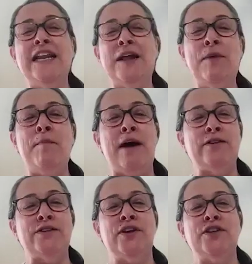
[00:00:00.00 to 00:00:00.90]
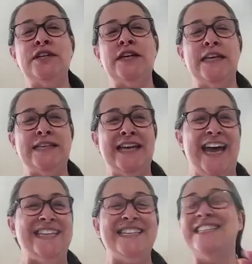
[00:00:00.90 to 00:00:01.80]
a little bit about her.
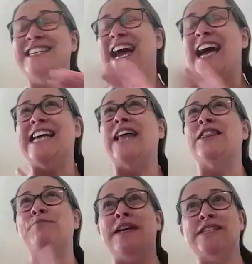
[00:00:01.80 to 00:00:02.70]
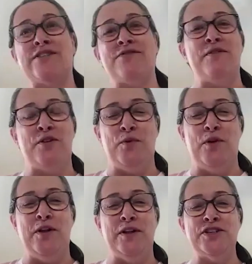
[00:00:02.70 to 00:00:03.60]
She has had the best career in the
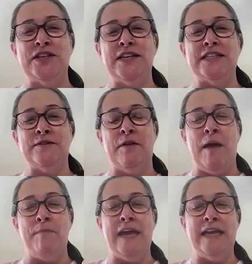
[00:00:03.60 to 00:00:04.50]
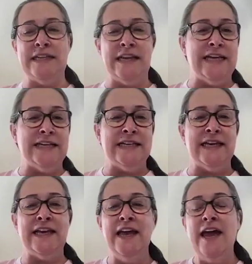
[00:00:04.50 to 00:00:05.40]
world. She is an amazing
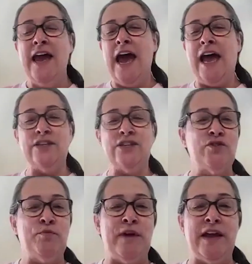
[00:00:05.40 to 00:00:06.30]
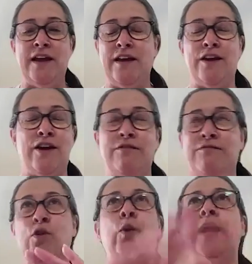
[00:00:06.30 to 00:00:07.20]
lady, hand-stripping
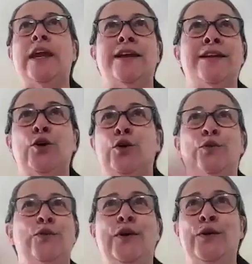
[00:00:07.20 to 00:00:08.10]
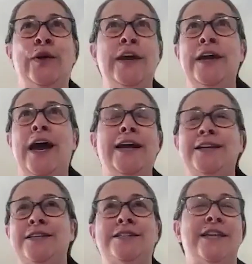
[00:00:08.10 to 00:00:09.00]
queen, guru,
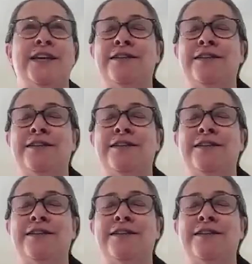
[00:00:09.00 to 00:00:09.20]
just...